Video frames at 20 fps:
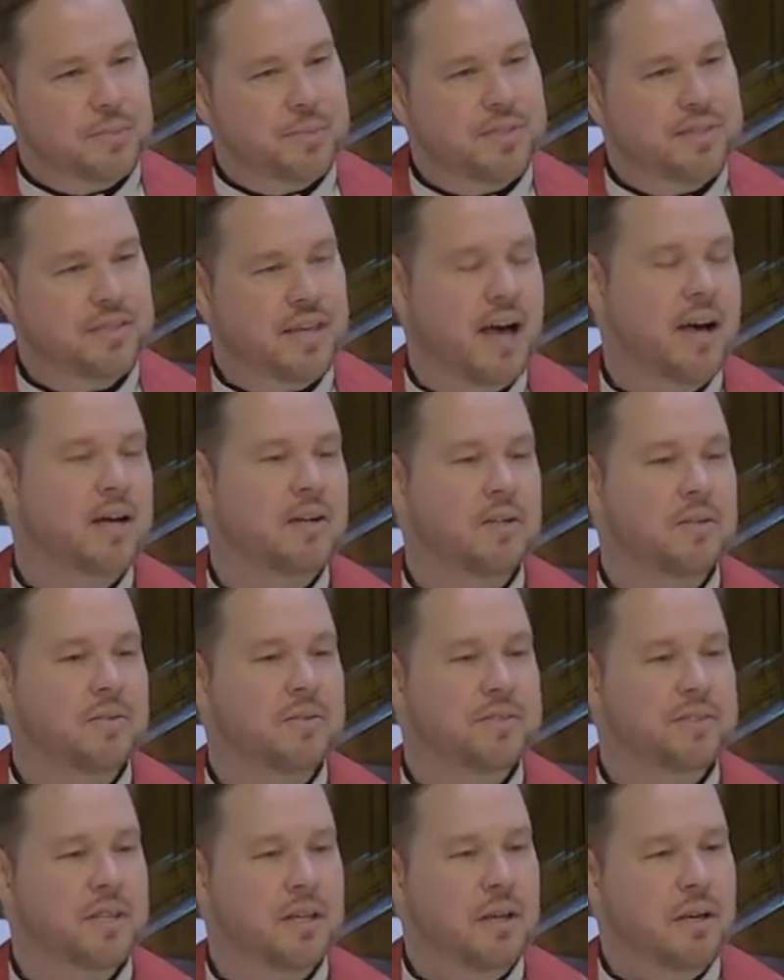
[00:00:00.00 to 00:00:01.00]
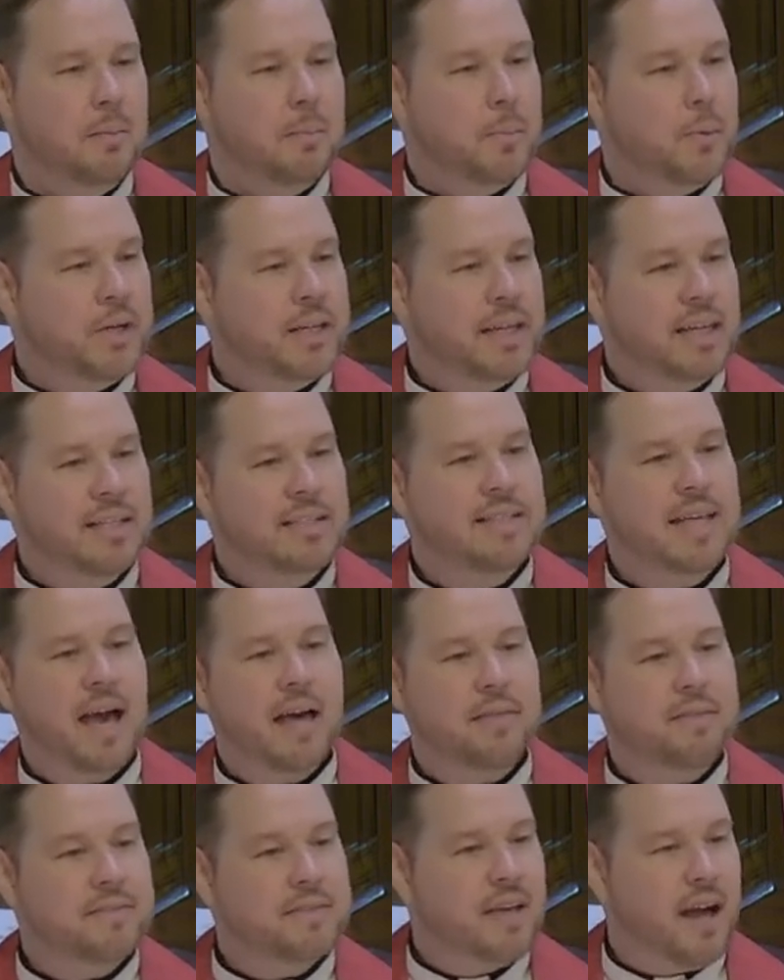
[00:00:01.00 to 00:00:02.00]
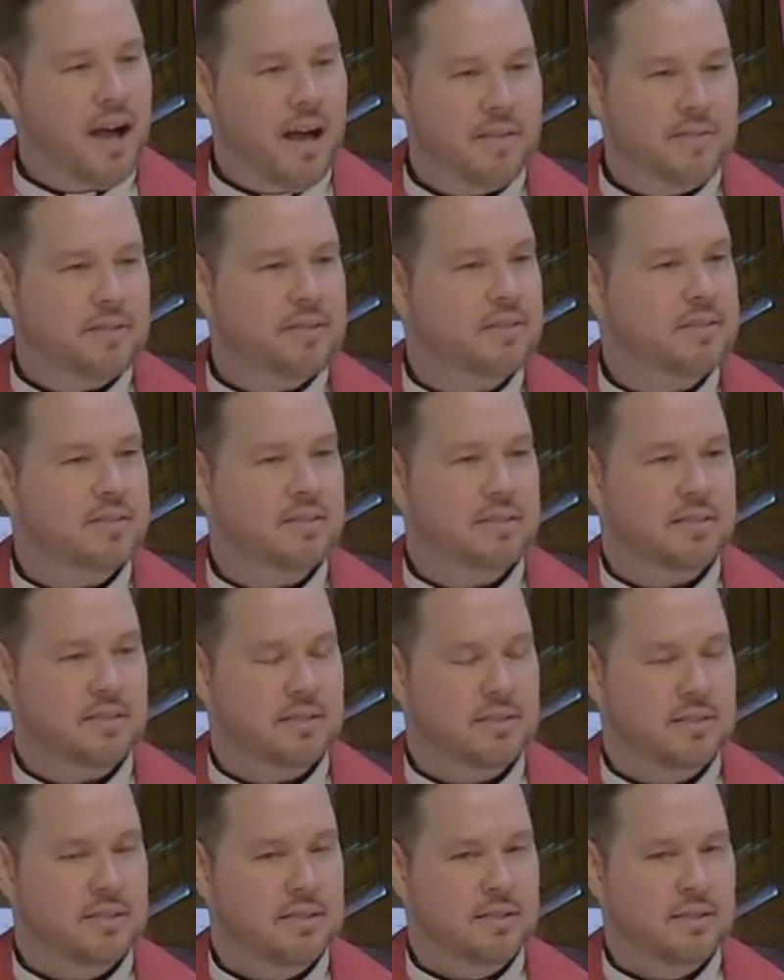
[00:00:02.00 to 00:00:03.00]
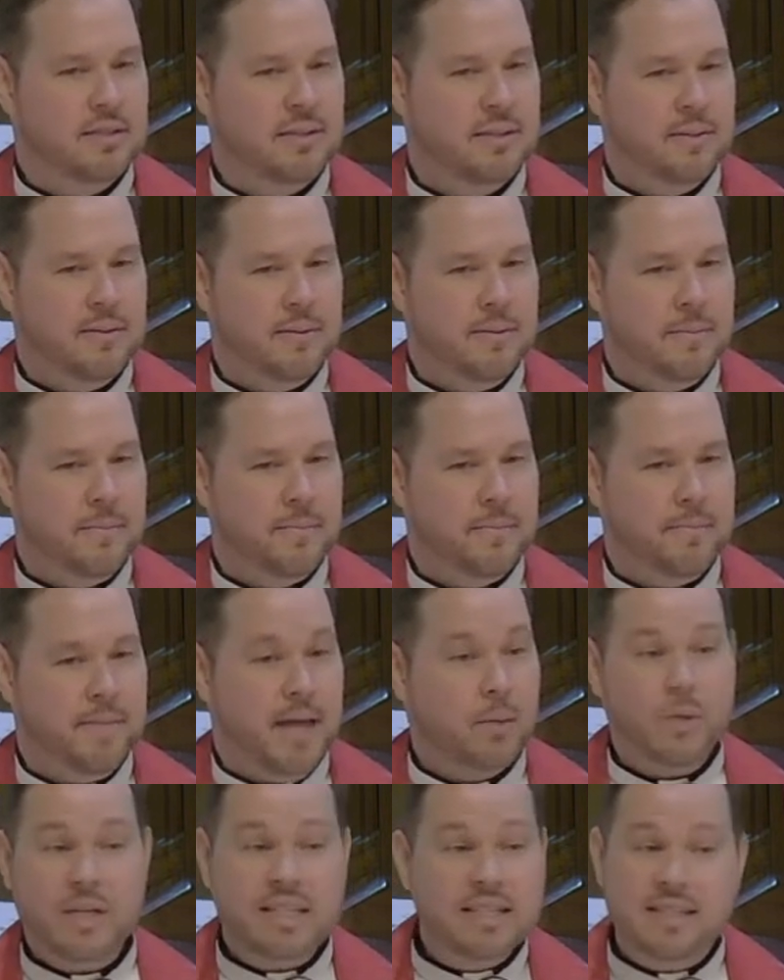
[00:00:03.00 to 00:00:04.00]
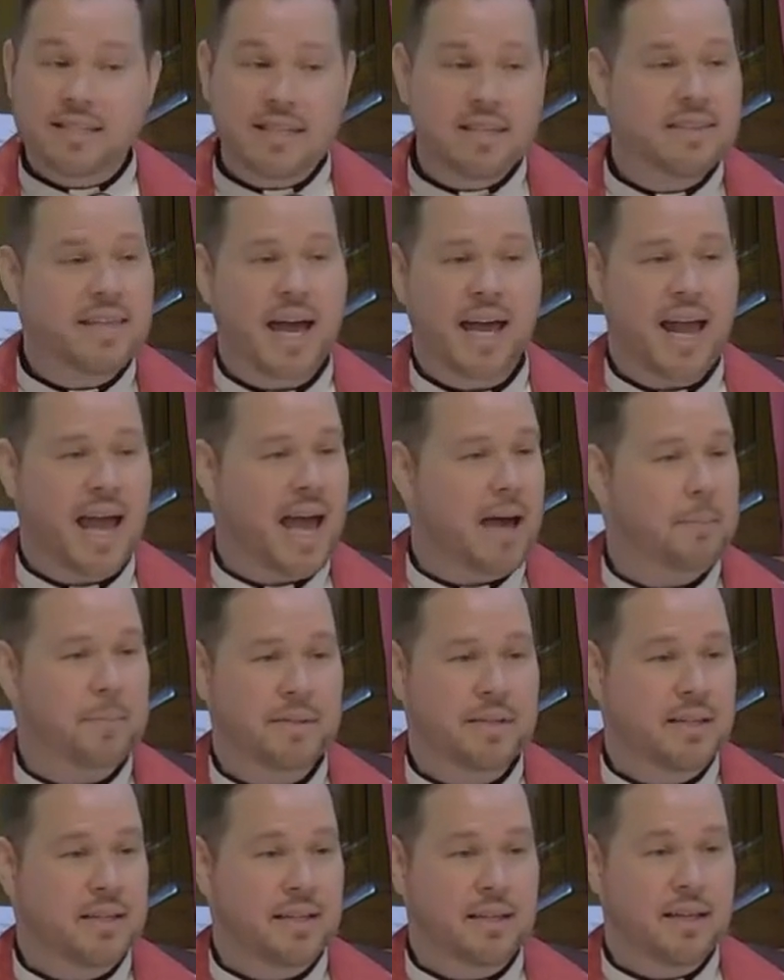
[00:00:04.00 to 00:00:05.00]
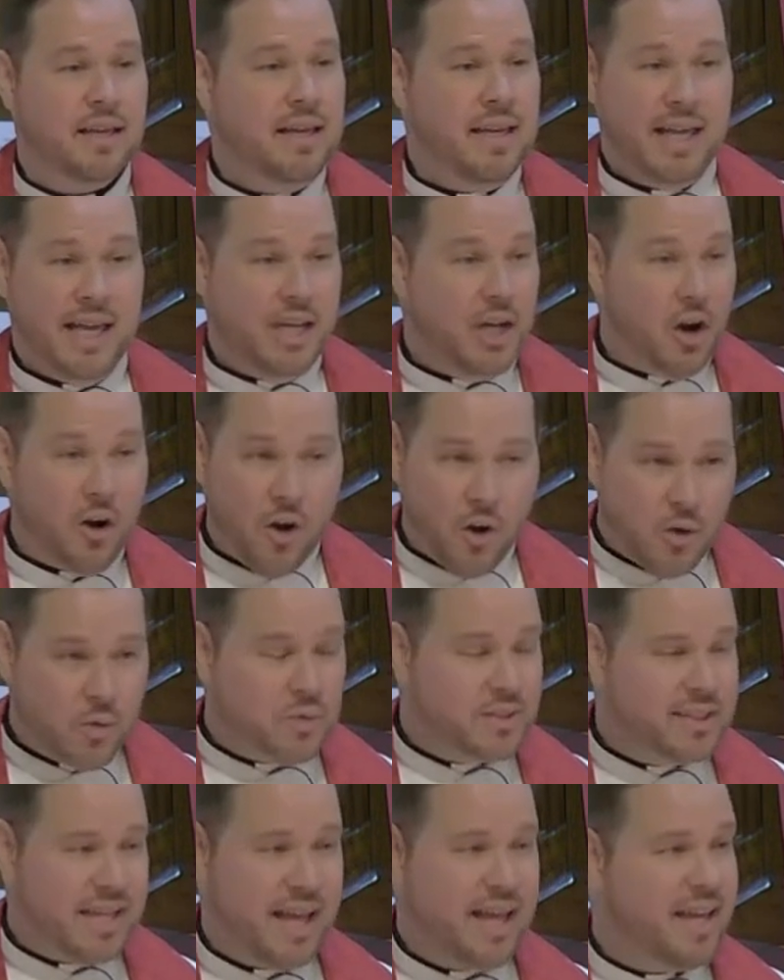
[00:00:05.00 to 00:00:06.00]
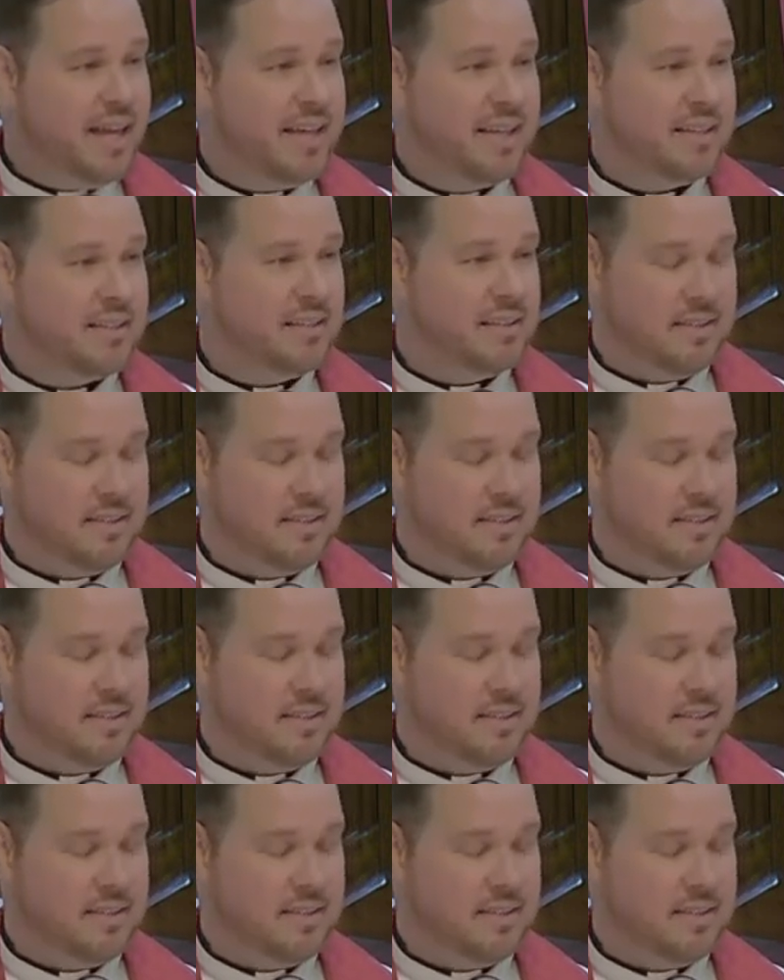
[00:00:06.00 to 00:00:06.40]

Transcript: themselves, bringing death to others. And we see that happening in our own day.